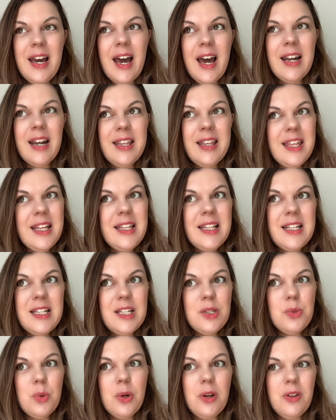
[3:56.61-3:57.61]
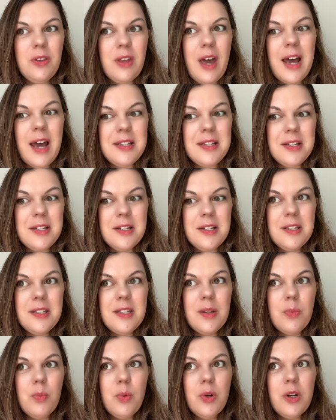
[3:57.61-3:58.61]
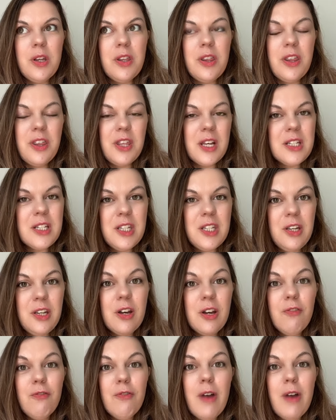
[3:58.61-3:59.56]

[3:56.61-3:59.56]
And I think this is one of the hazards and one of the things that you can